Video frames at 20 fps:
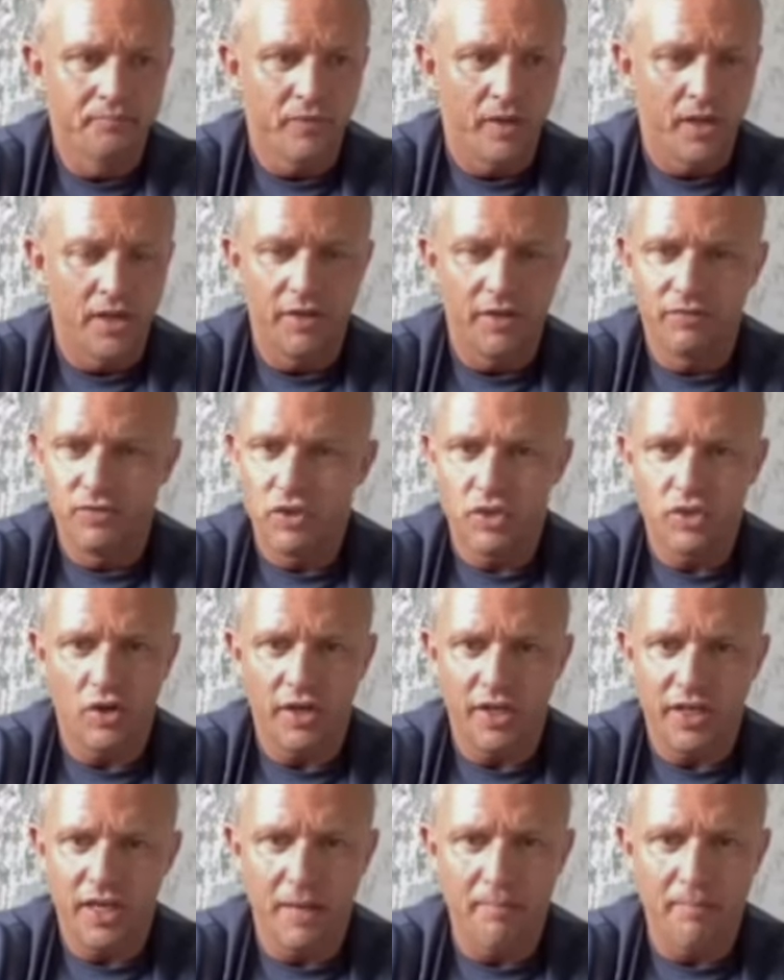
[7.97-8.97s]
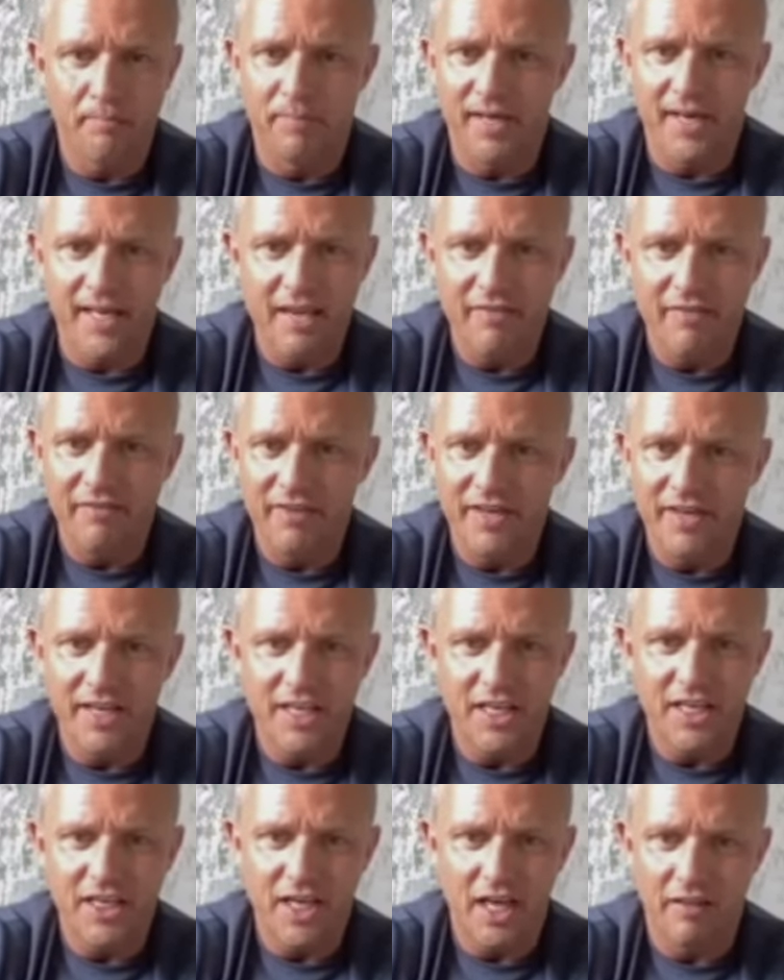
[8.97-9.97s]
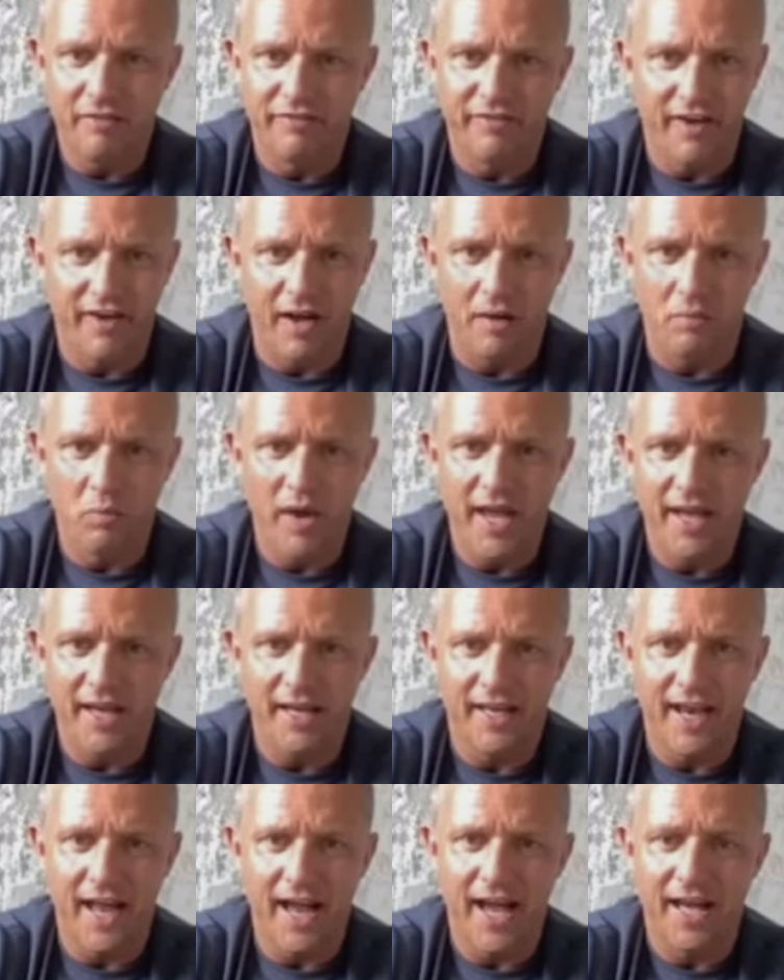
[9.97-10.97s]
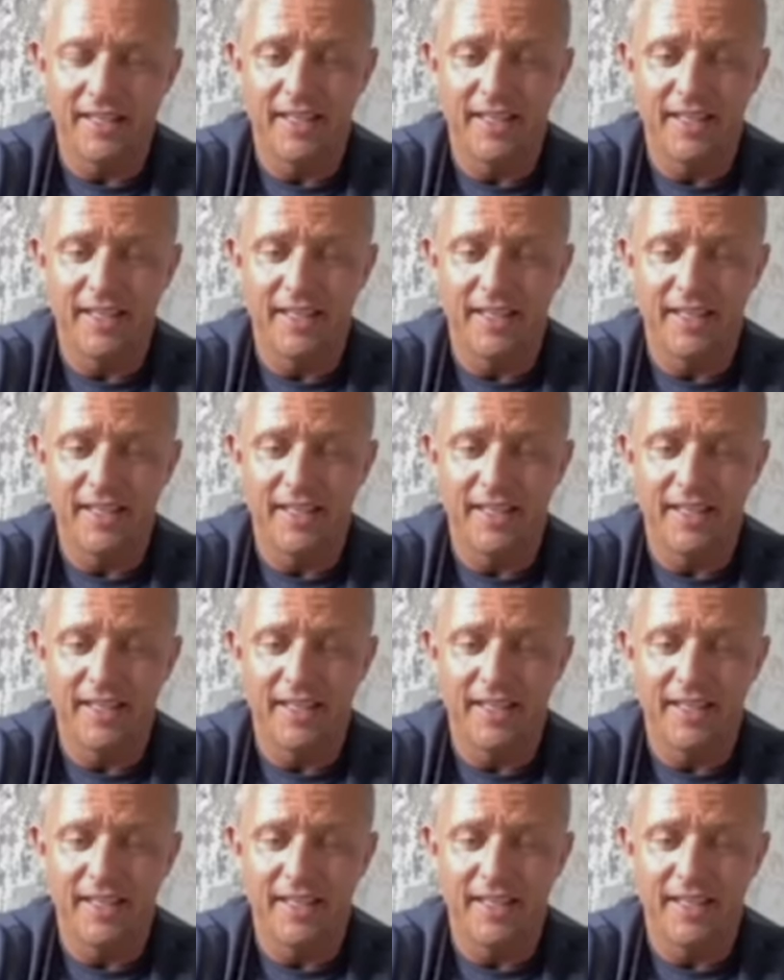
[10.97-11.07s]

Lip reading: you've just got to keep believing in yourself and working hard.